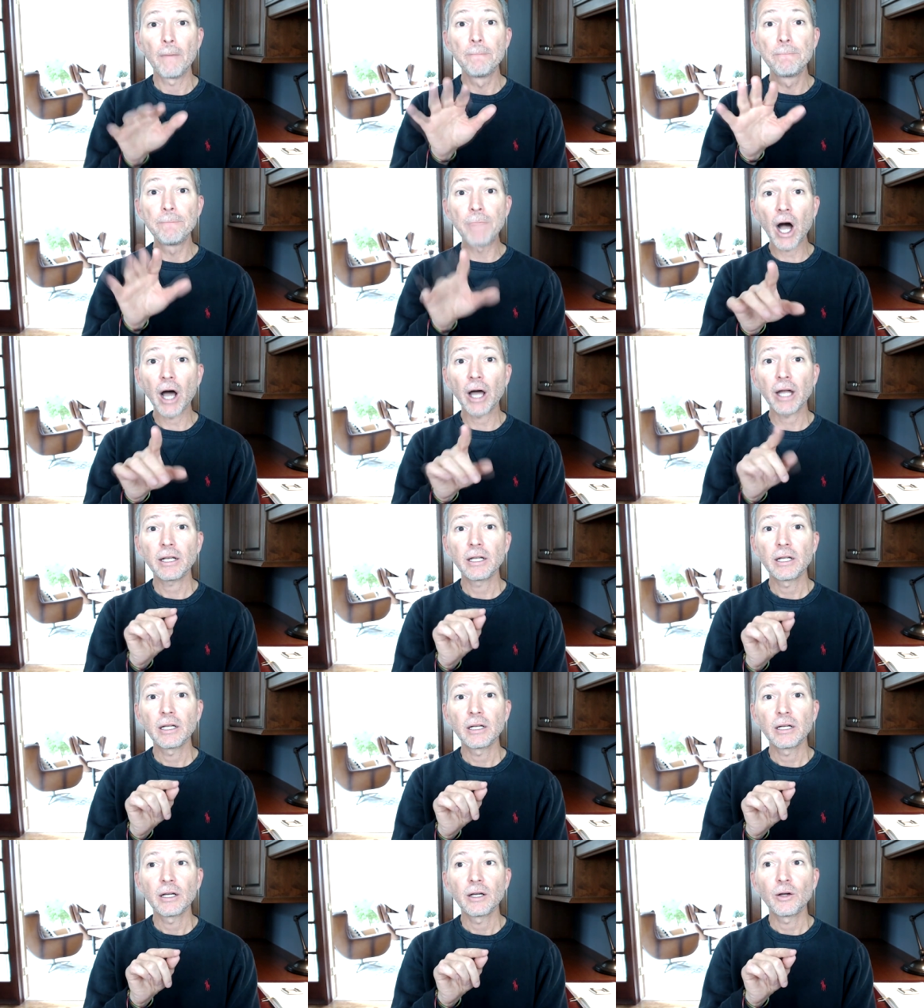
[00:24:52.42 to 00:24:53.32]
But
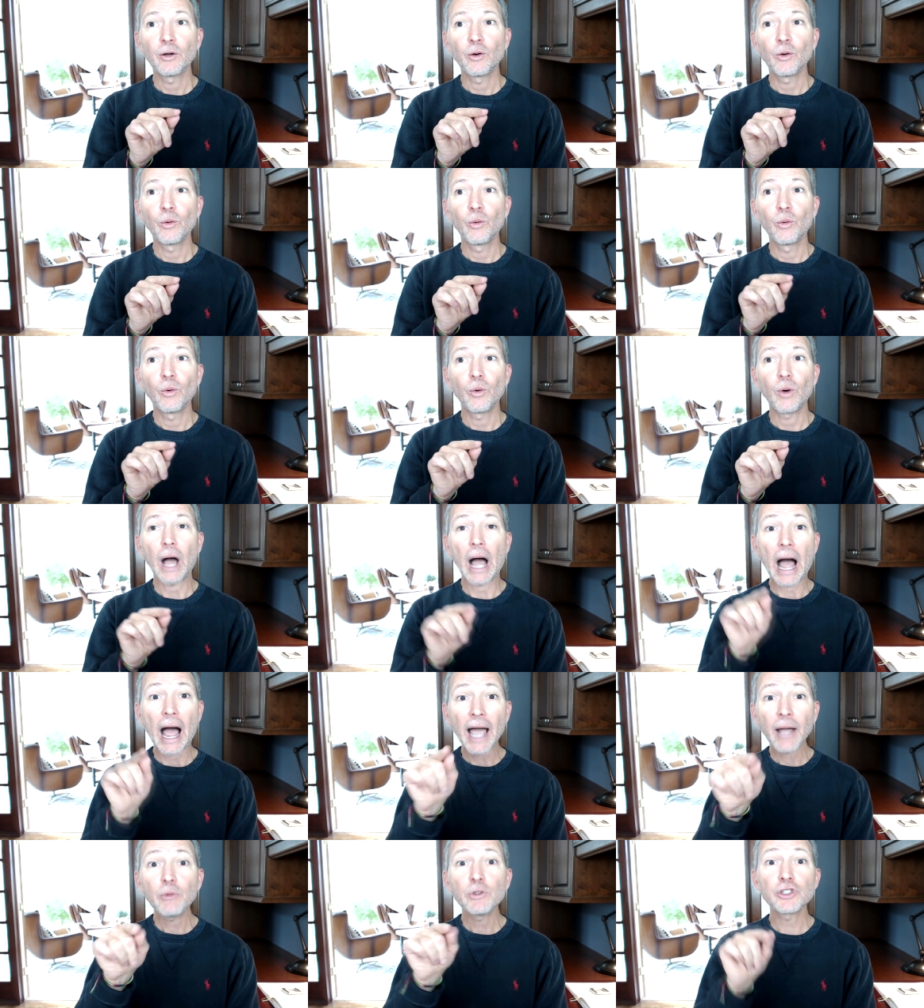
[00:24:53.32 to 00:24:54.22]

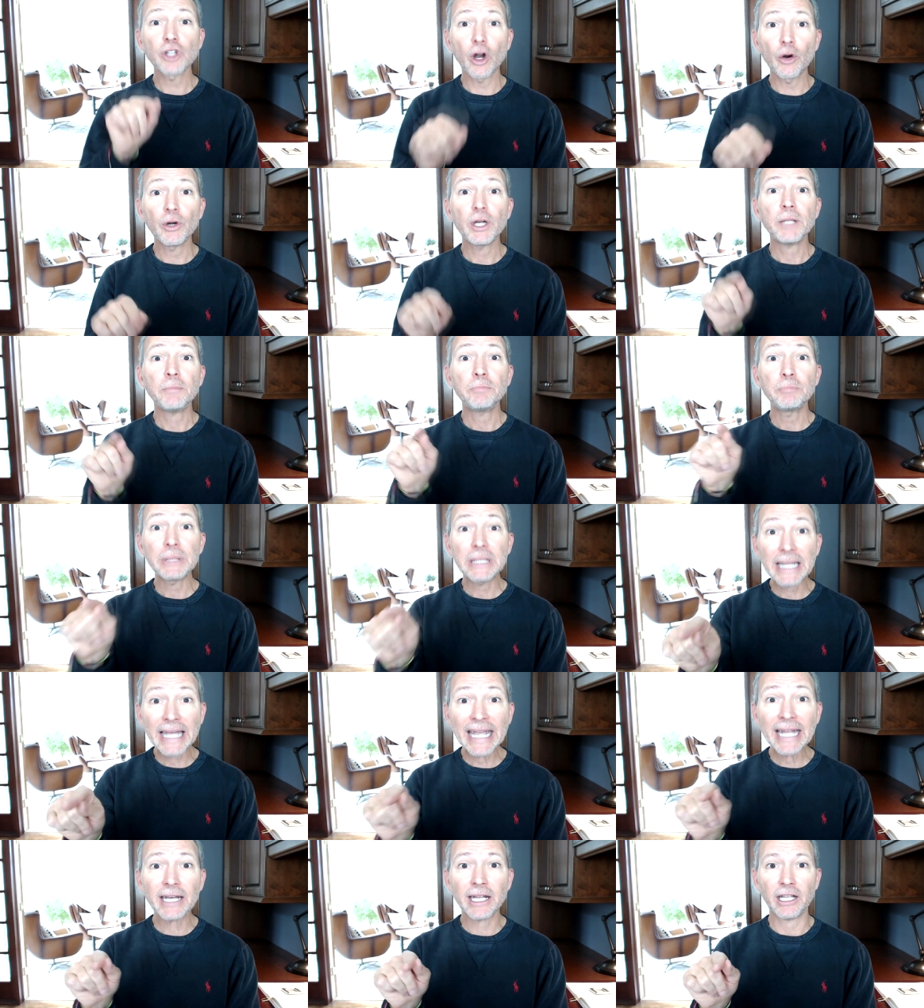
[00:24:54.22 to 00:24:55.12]
I was already
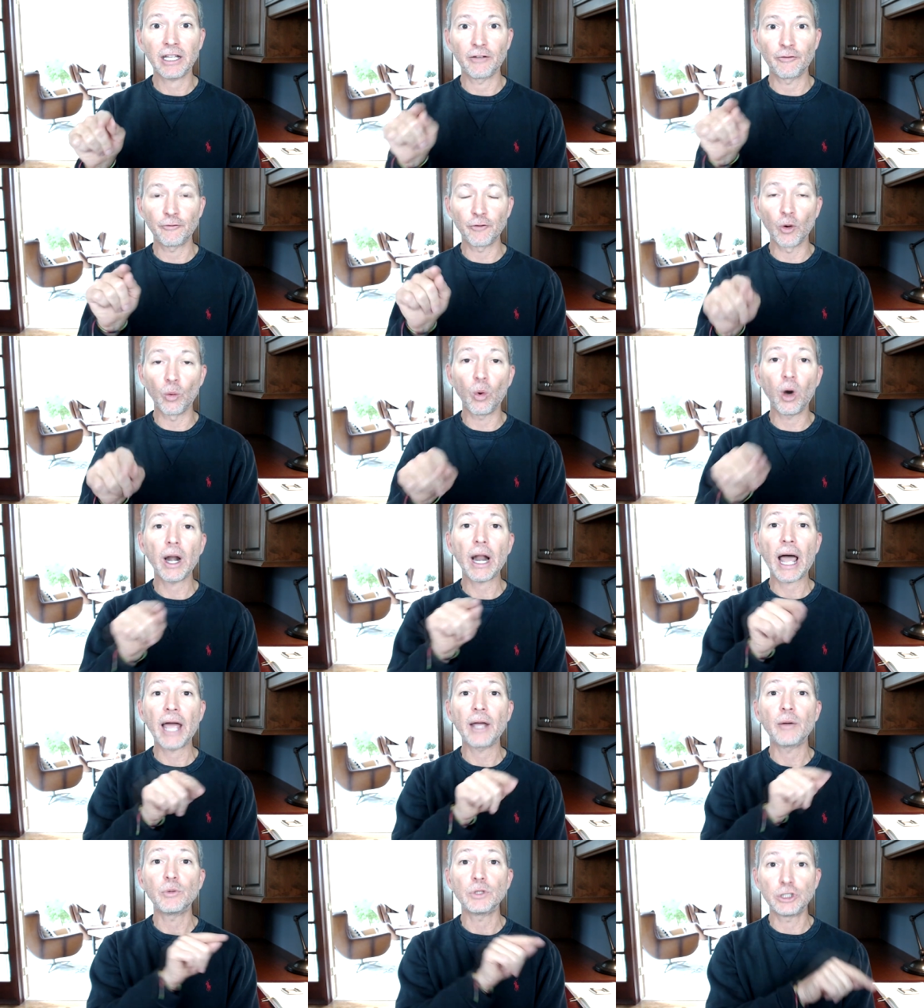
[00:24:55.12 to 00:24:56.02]
planning for what
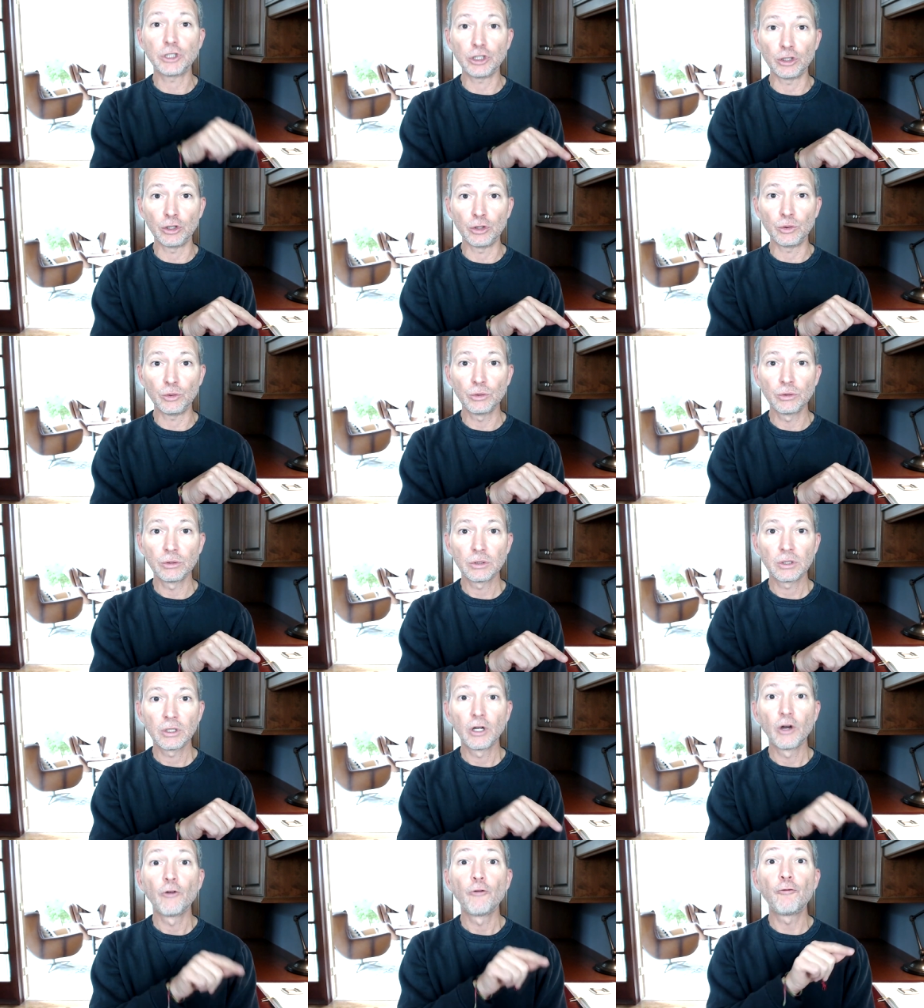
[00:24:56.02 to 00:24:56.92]
I would do
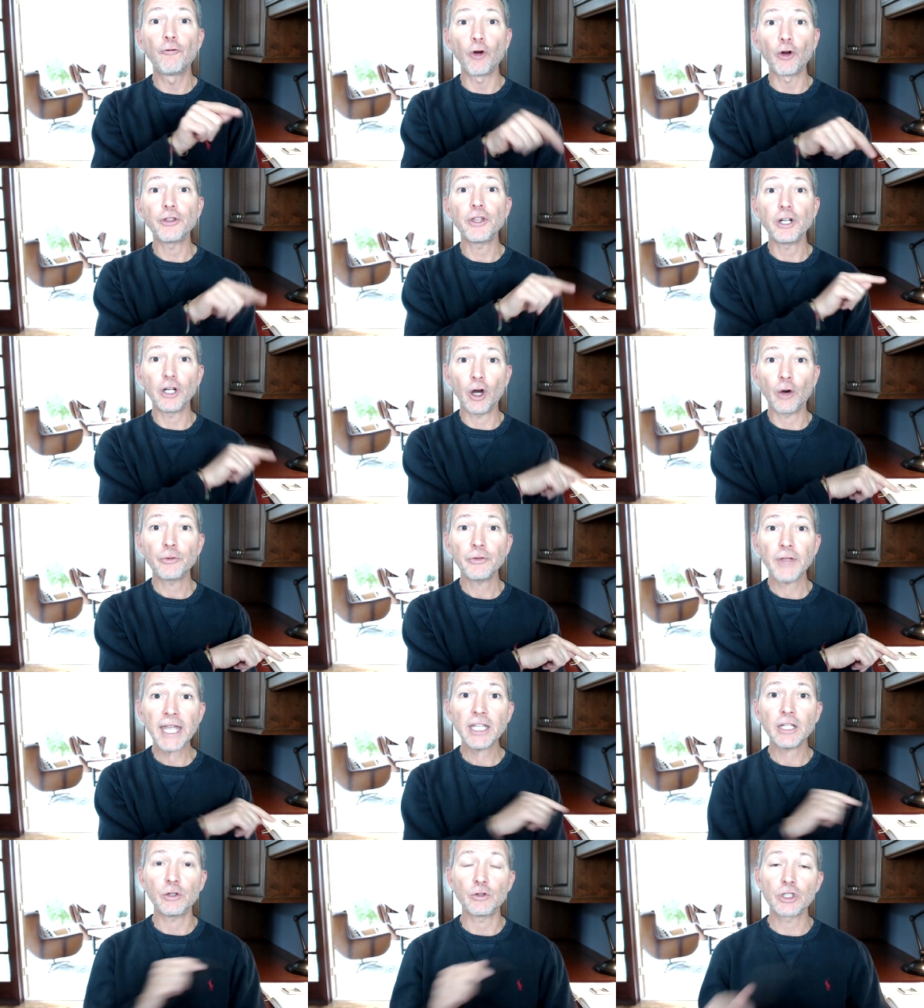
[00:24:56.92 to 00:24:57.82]
for the no
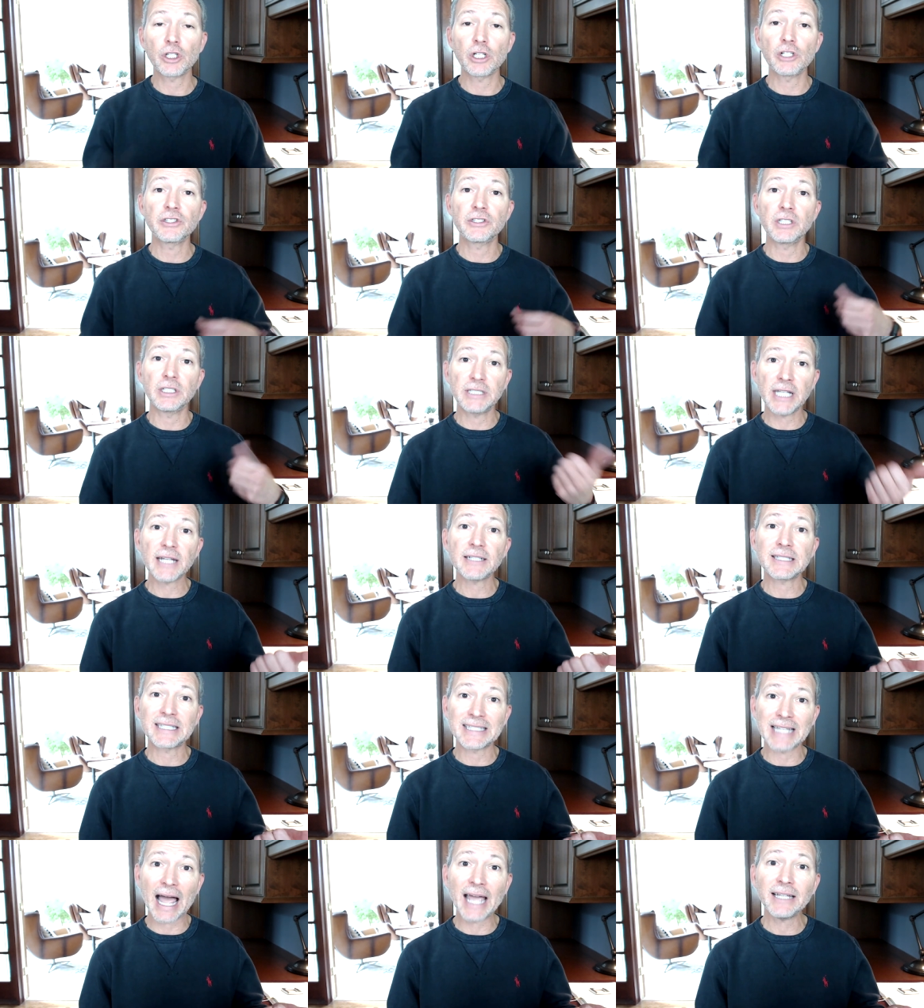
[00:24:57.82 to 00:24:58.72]
thank yous, because the dead
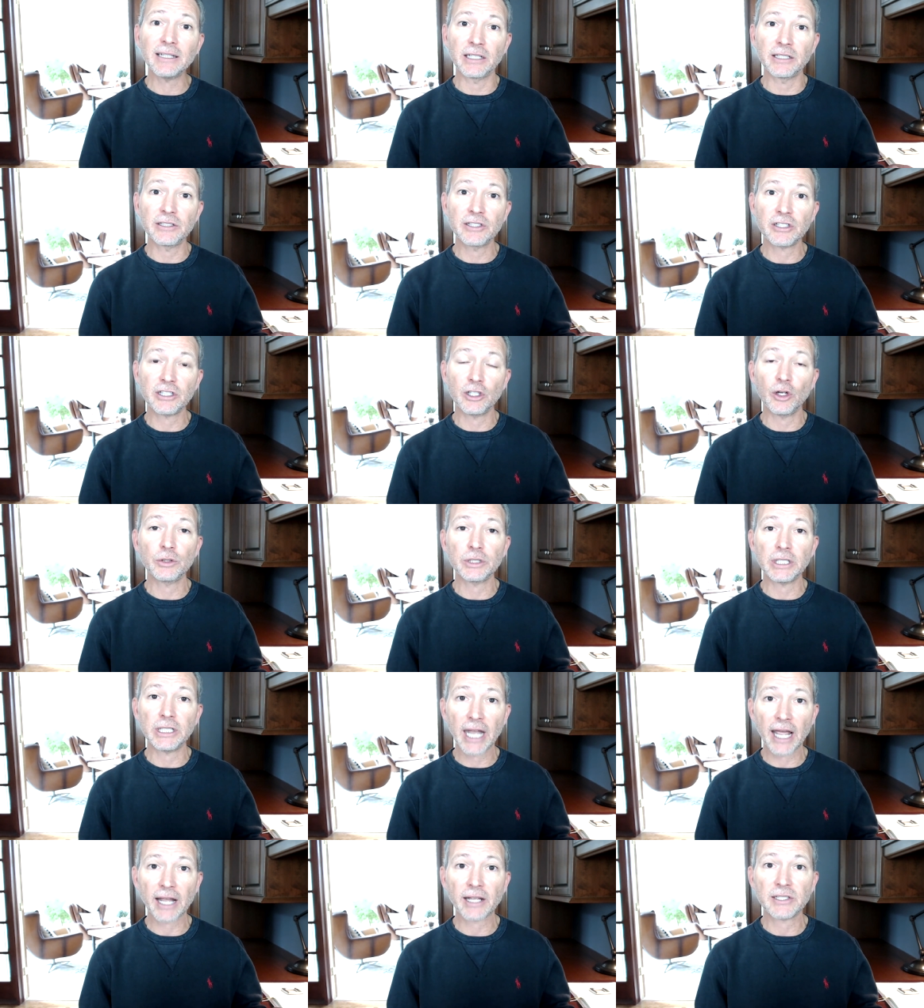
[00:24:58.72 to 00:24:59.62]
silence, the only
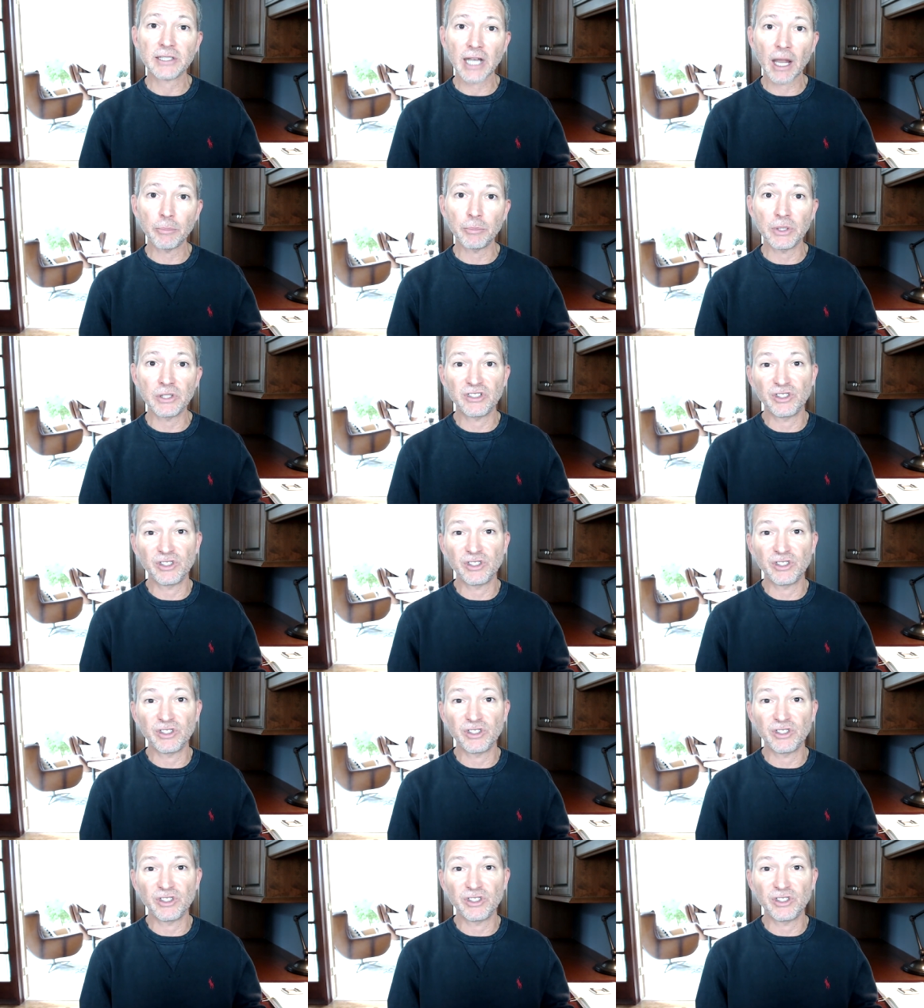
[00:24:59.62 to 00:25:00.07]
next step is